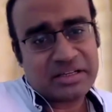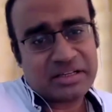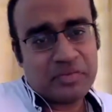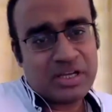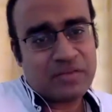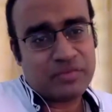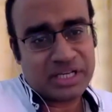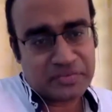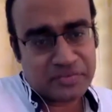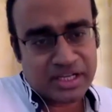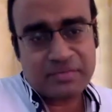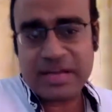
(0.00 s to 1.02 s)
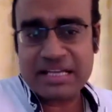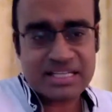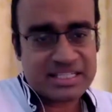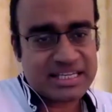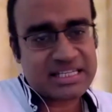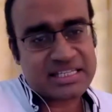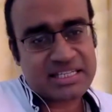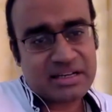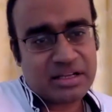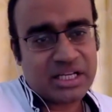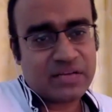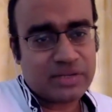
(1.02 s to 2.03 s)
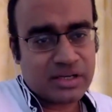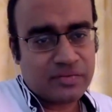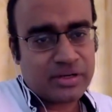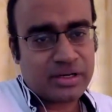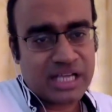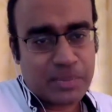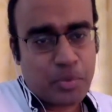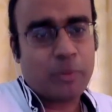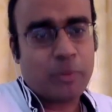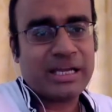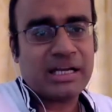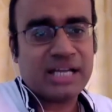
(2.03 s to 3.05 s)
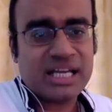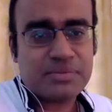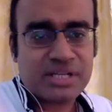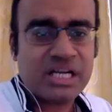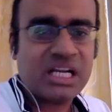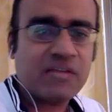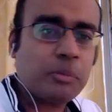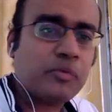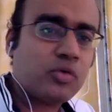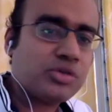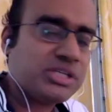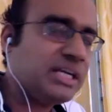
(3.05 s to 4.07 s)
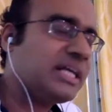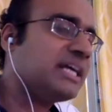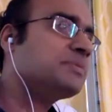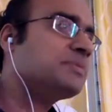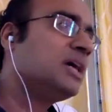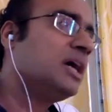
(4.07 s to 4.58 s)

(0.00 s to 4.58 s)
We live in as I said earlier, we live in epoch-making times, right? Never before seen times.